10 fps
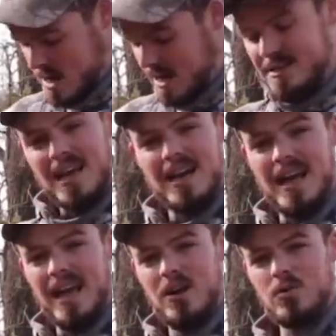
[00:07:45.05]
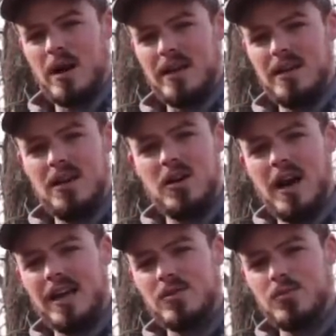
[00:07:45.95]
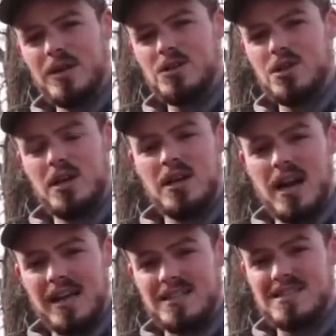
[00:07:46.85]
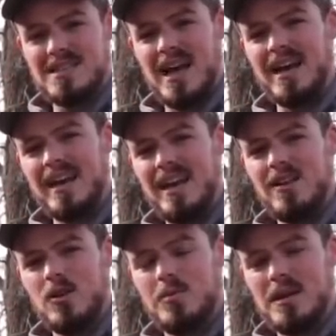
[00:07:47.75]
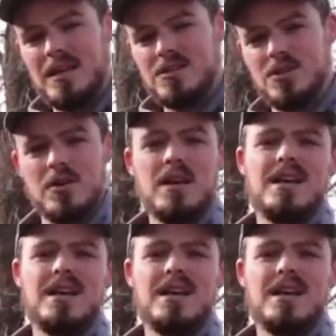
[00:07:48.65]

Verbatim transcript: it's at an angle right here I can reach in and I can slide it in a little bit easier